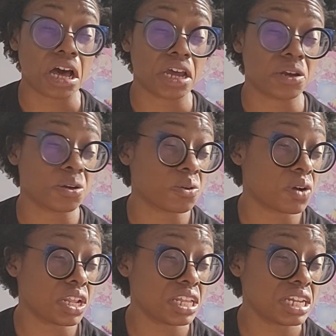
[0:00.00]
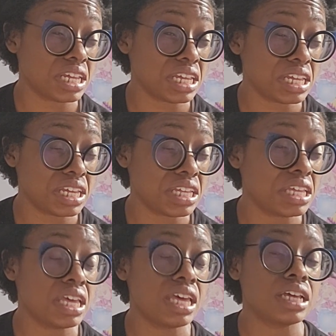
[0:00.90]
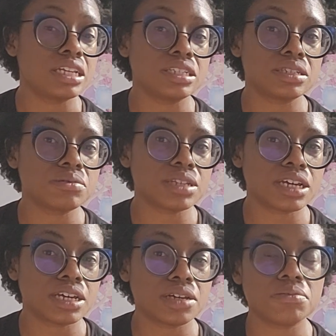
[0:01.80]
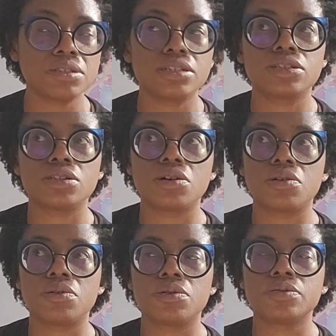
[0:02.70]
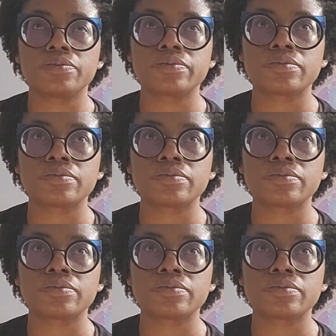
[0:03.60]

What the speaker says: higher quality sometimes, so